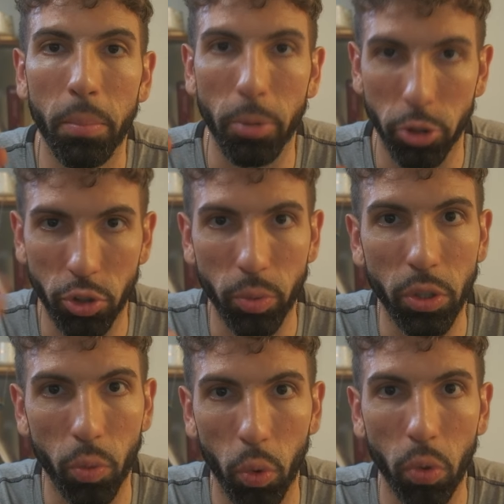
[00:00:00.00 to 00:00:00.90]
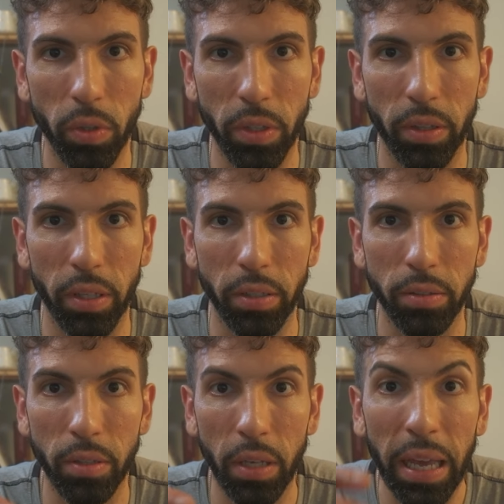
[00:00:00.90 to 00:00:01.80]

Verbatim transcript: pursuing the worldly things